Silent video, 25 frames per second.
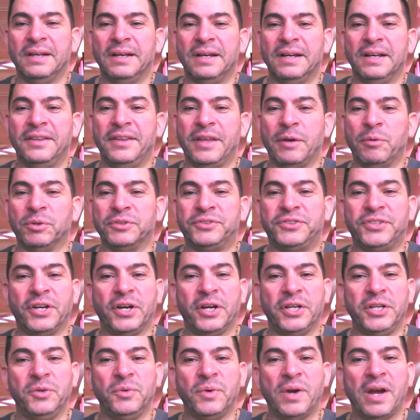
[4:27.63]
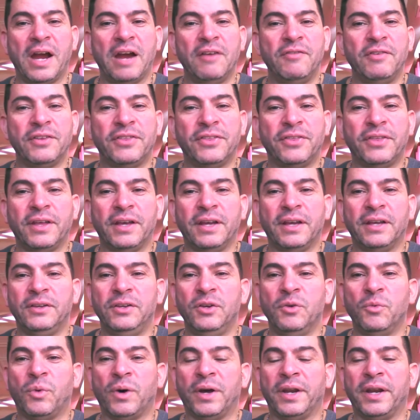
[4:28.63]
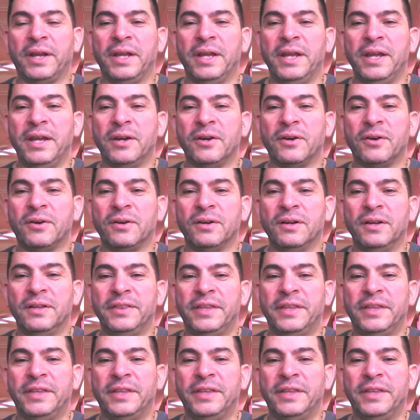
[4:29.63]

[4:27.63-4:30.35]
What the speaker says: They will tell you everything you want to hear.